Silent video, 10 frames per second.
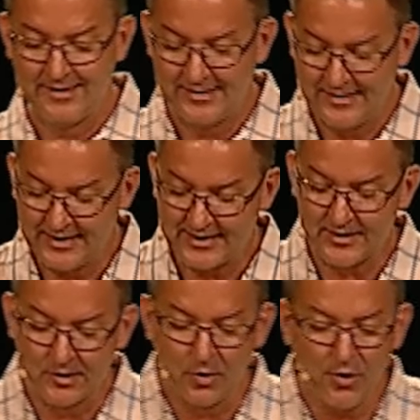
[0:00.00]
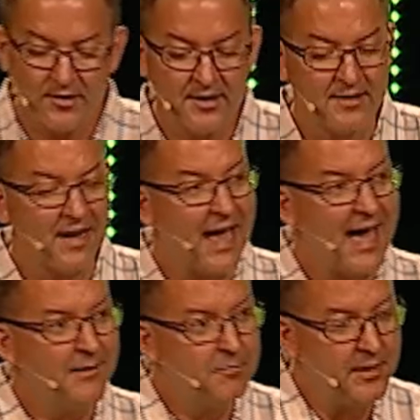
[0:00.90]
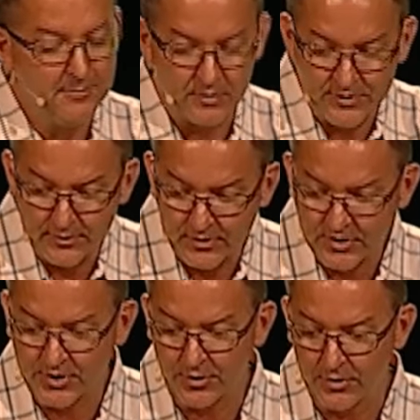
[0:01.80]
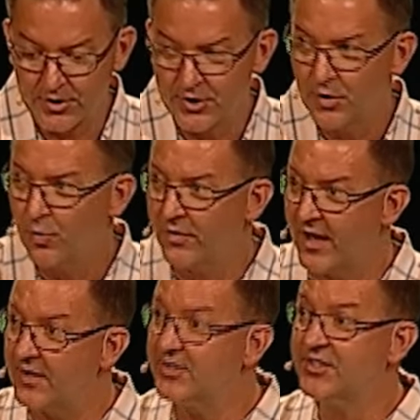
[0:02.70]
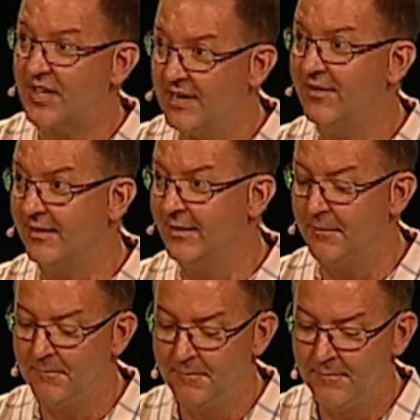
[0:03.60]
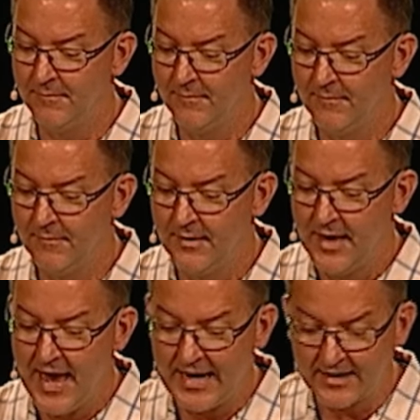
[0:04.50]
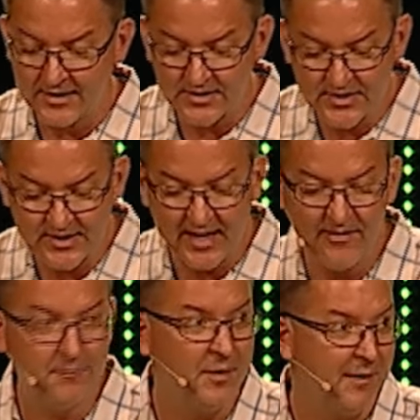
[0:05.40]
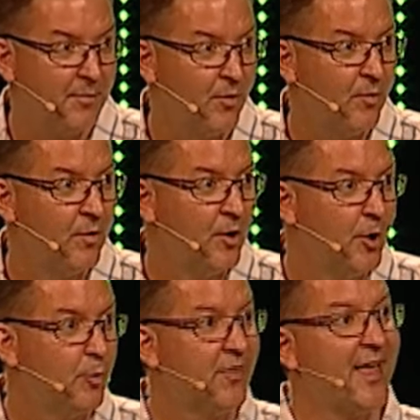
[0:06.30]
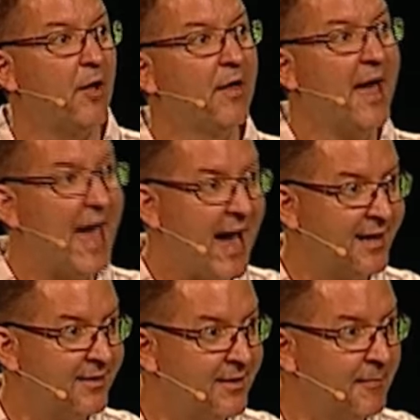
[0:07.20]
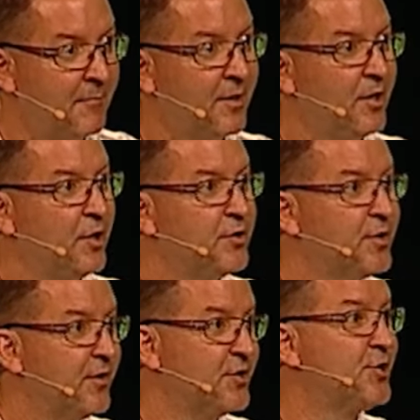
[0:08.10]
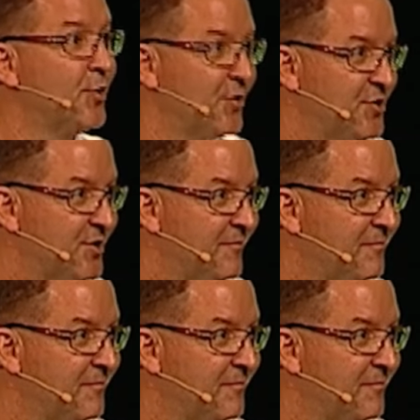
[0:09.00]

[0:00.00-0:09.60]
He said, The Lord didn't add people to the church without saving them, and he didn't save people without adding them to the church.